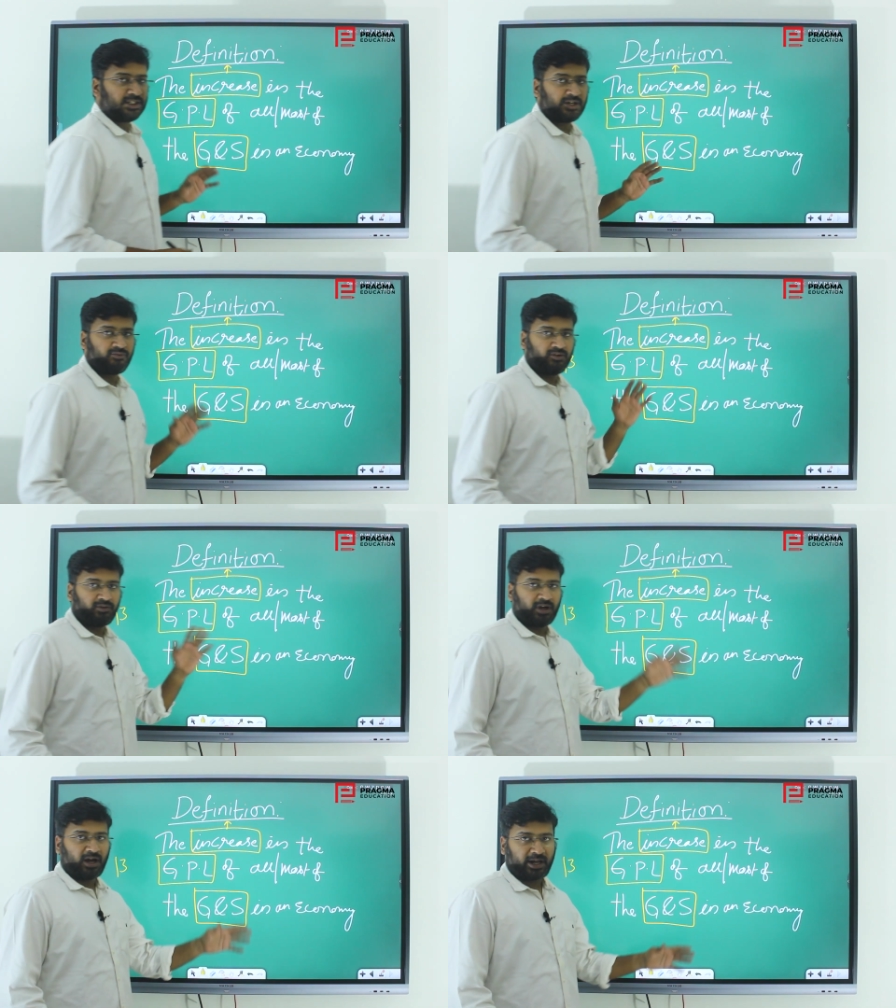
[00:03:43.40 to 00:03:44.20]
that we
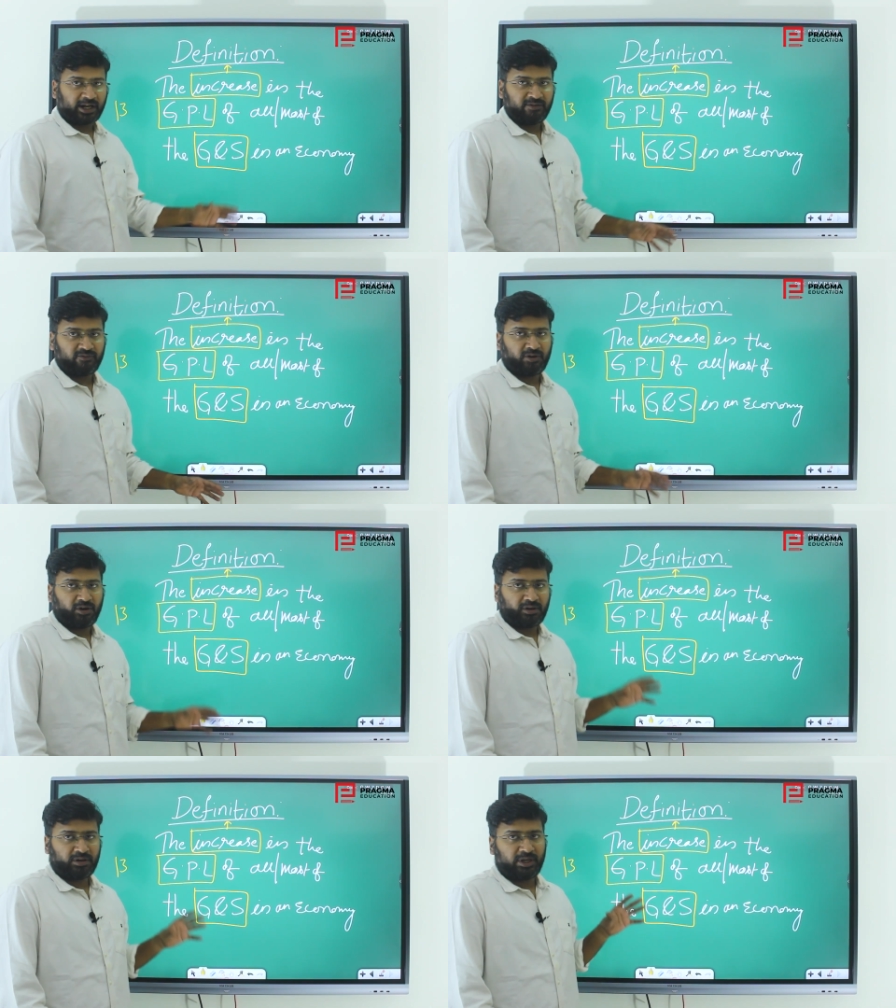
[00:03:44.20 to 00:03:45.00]
will arrive,
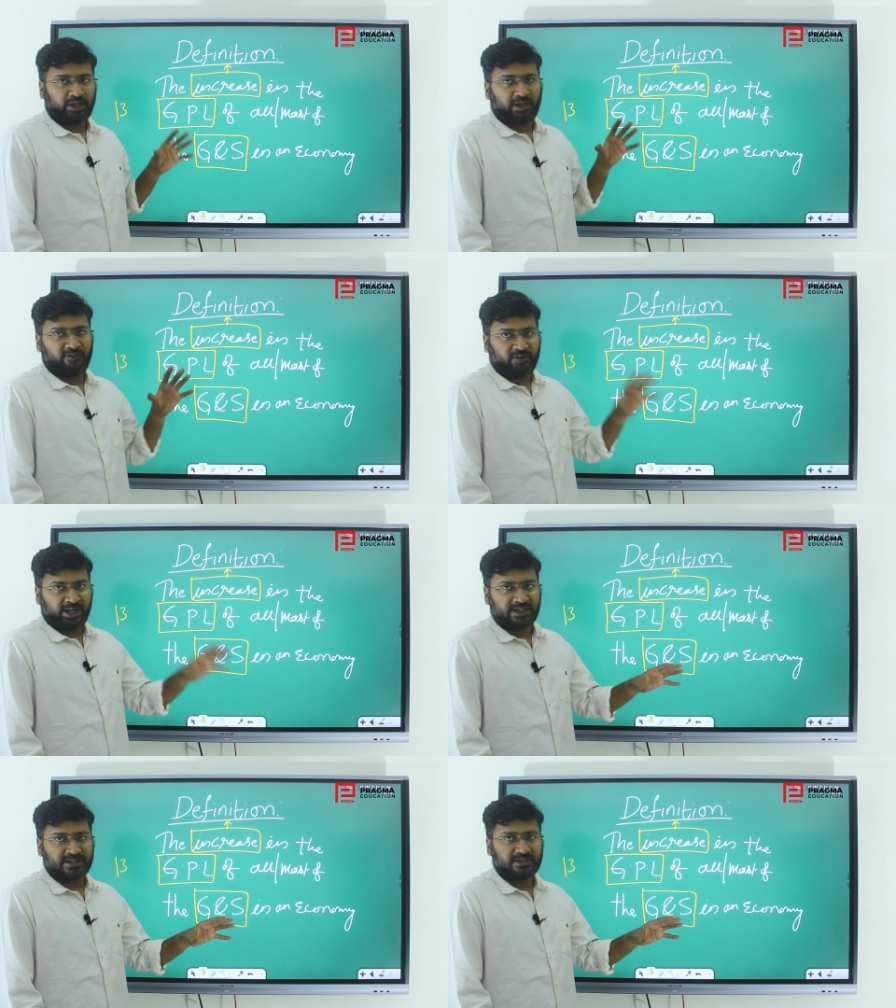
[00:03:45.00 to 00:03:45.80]
or a
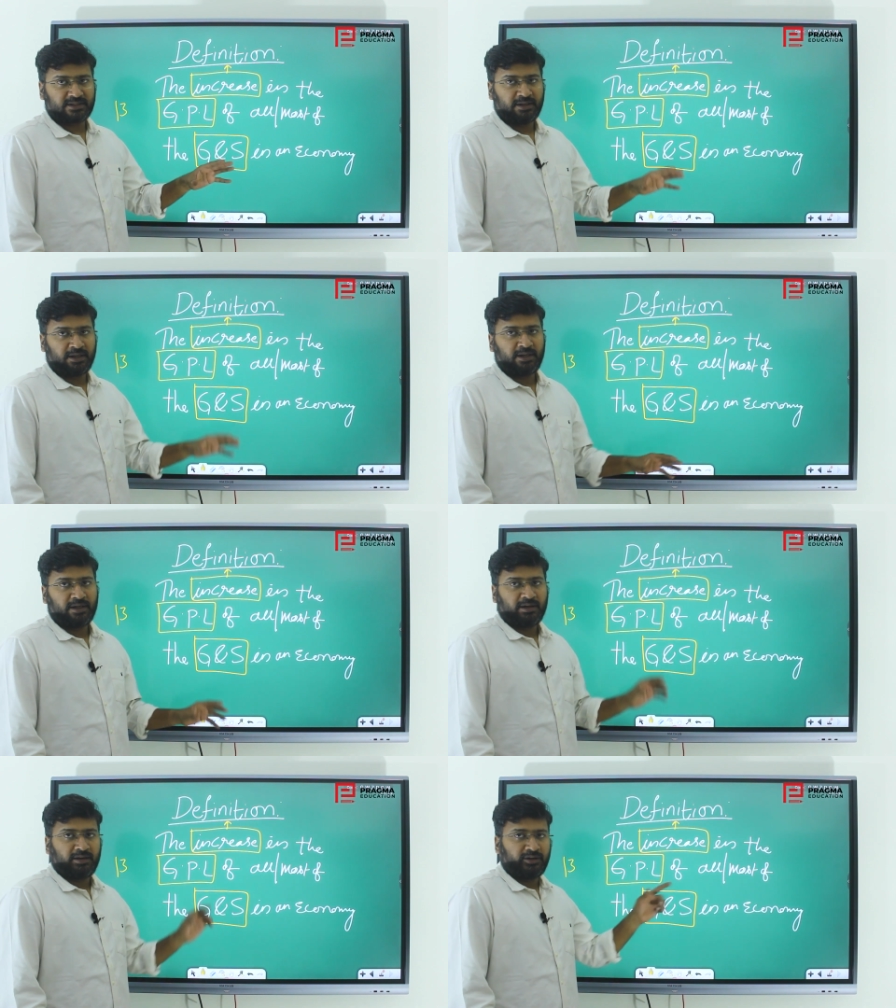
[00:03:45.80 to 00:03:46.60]
phrase
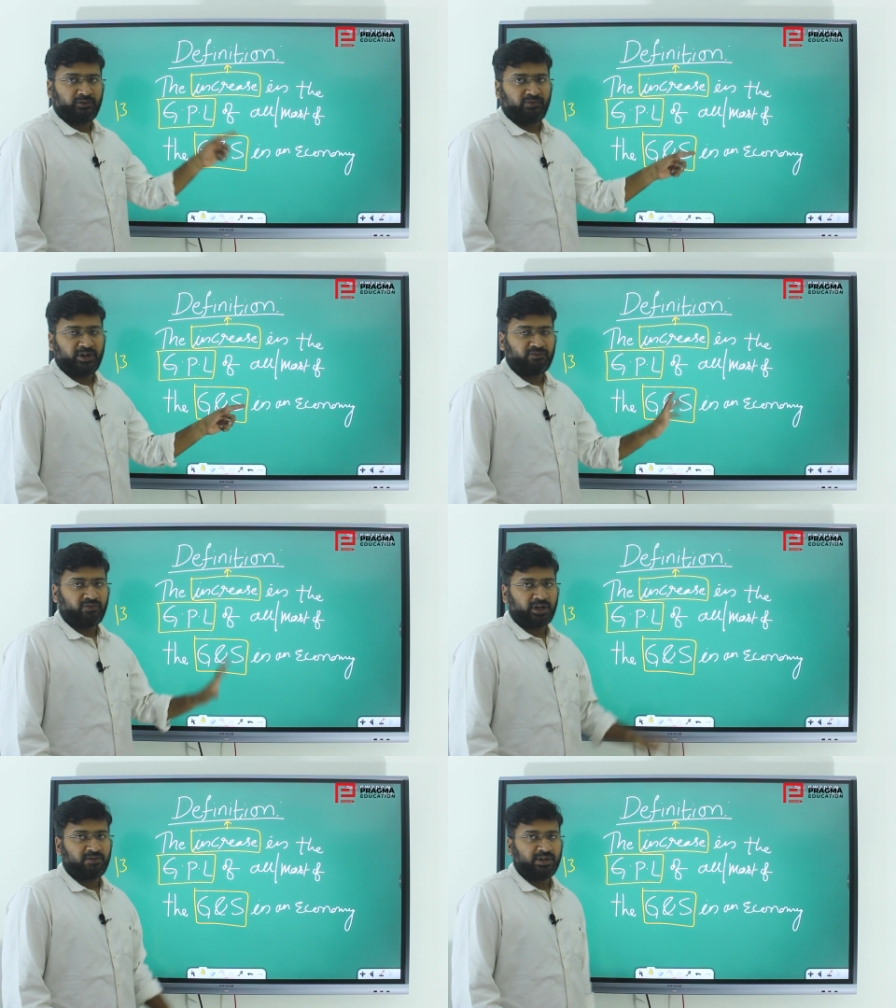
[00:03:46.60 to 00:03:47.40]

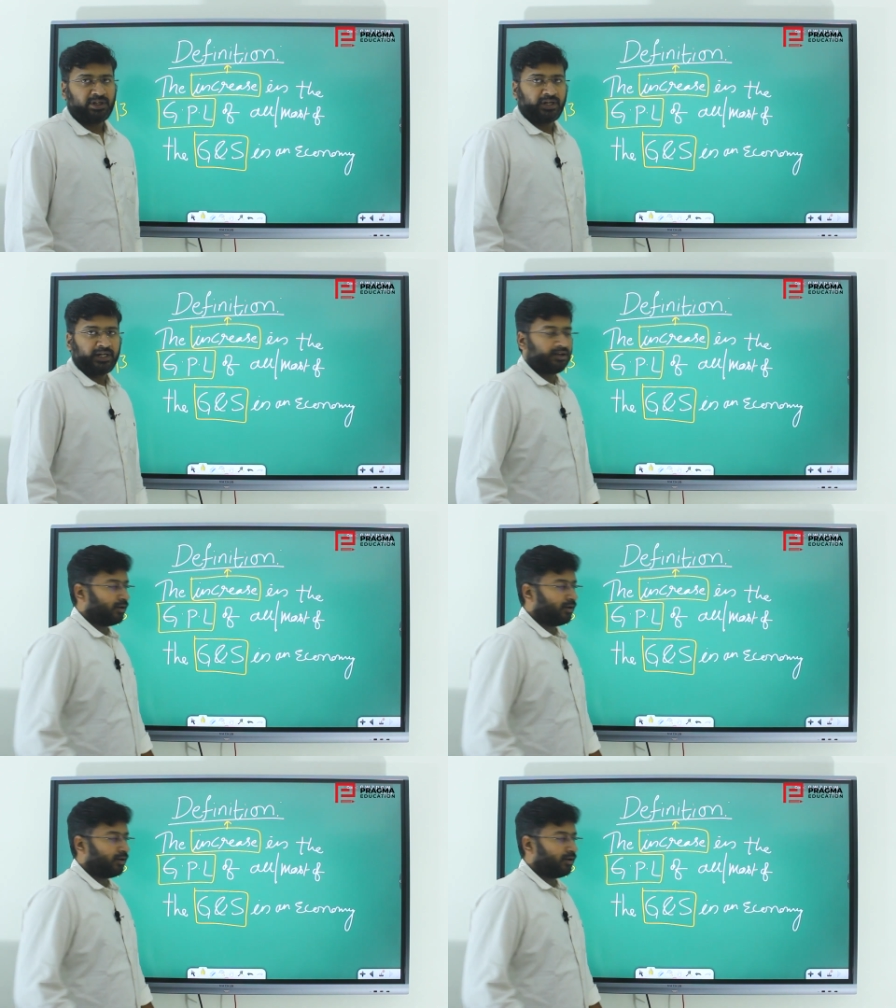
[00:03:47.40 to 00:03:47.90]
while we read the